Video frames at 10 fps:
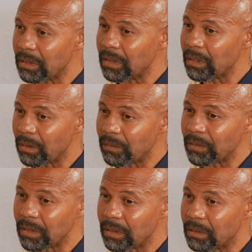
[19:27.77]
Yeah,
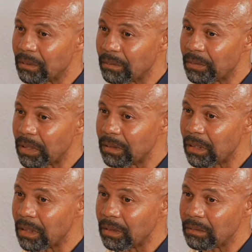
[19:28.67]
hopefully. But
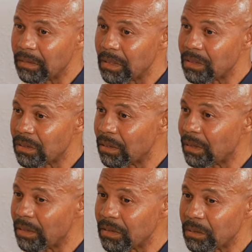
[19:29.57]
hey, it still
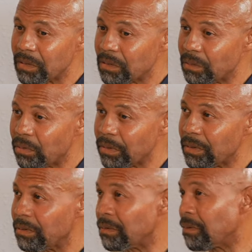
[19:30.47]
has to be
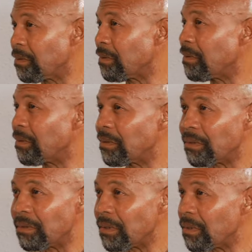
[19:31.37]
supported,
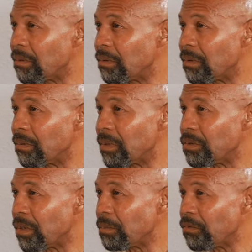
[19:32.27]
you know, one way,
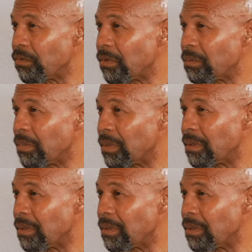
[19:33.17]
shape, or form.